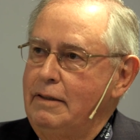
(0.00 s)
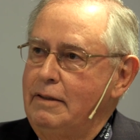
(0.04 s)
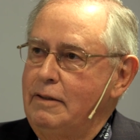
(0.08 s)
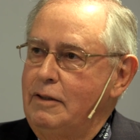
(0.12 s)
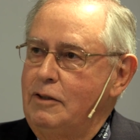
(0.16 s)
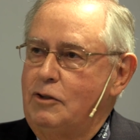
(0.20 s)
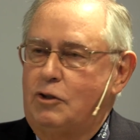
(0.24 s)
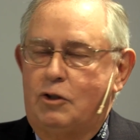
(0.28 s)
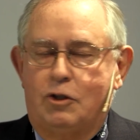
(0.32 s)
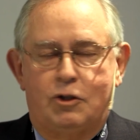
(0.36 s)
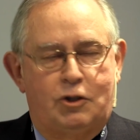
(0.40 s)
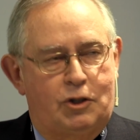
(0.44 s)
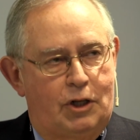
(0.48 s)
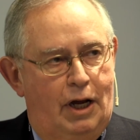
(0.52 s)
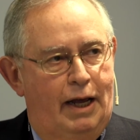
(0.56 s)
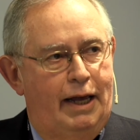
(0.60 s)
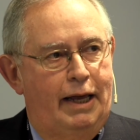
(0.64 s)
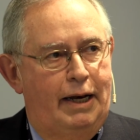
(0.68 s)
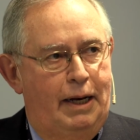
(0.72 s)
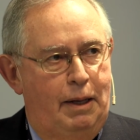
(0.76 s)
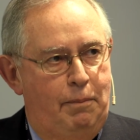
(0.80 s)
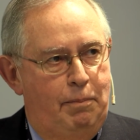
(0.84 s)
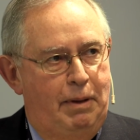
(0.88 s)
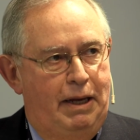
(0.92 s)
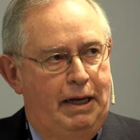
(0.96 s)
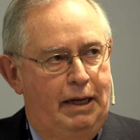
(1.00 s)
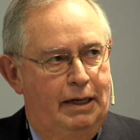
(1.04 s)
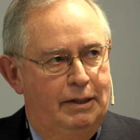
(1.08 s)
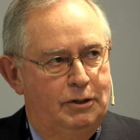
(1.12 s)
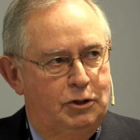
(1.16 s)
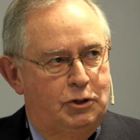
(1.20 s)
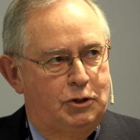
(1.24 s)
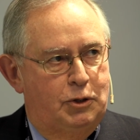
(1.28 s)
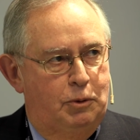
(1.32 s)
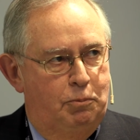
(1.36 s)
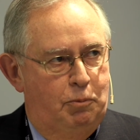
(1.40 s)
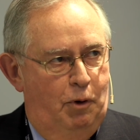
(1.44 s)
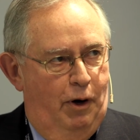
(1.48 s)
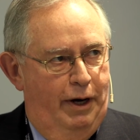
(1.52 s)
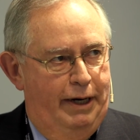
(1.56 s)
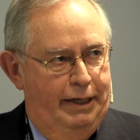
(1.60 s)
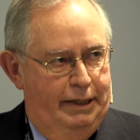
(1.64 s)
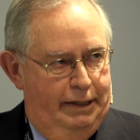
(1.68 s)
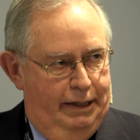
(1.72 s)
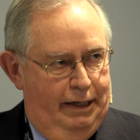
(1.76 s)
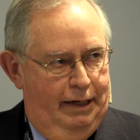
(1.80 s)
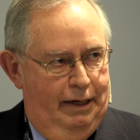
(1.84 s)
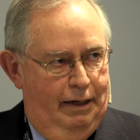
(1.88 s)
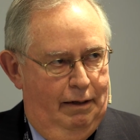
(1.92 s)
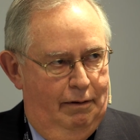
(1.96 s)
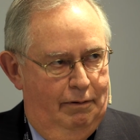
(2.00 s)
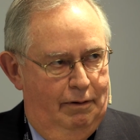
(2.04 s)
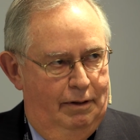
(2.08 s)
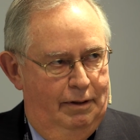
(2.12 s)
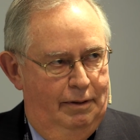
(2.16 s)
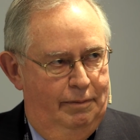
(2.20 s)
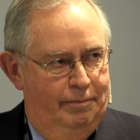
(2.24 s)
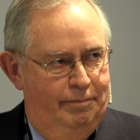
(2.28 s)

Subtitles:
the society begins to break down.